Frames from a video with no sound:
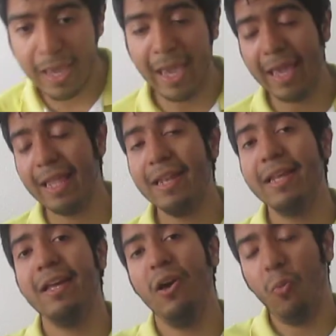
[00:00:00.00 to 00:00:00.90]
And
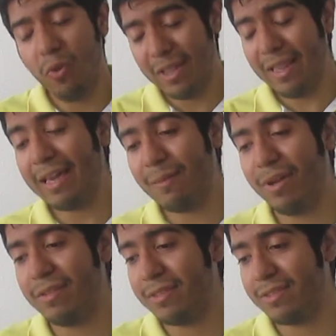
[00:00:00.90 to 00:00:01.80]
what I like
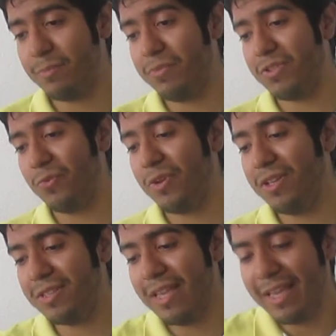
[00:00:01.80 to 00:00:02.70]
about this episode
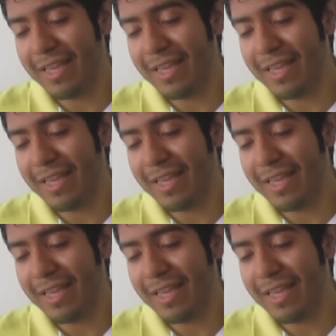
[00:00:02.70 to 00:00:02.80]
was